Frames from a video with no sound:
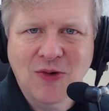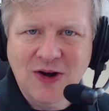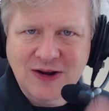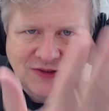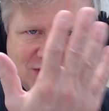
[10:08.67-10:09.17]

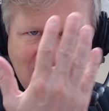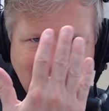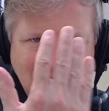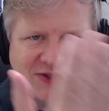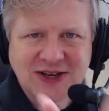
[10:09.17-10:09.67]
where it's
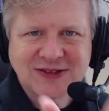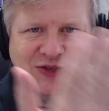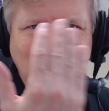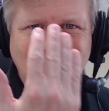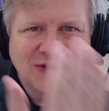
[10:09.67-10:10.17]
got the
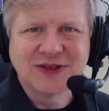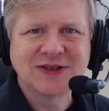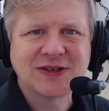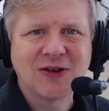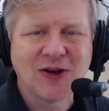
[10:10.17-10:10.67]
sensor on
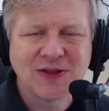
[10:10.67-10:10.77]
the